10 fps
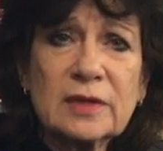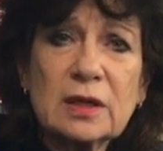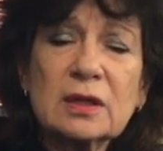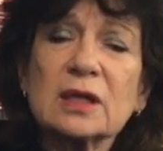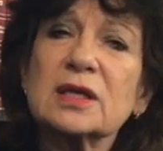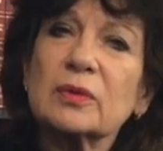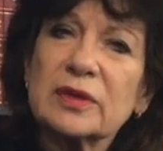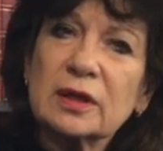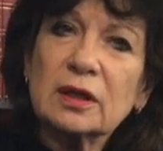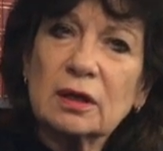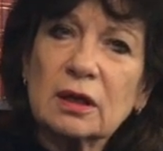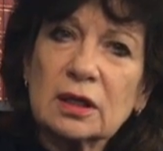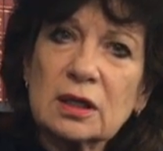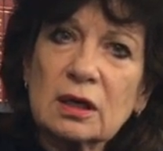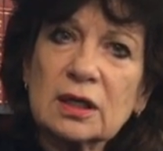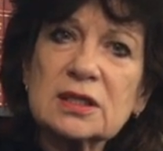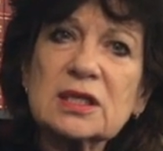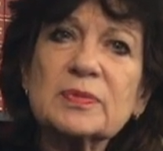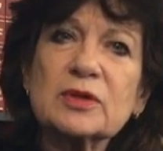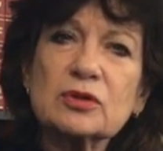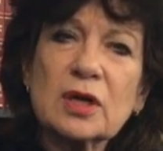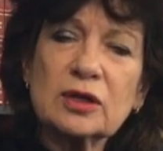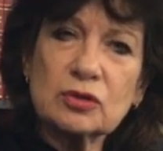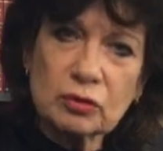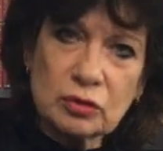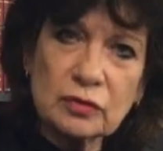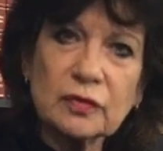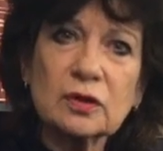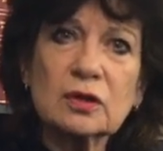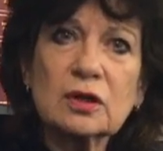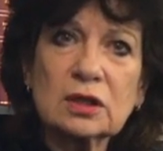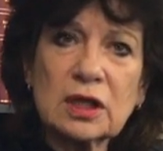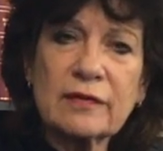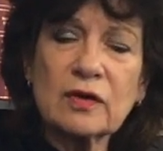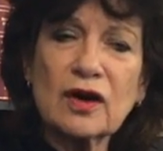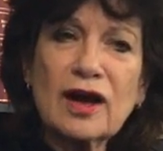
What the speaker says: not dealt with on a deep and truthful level.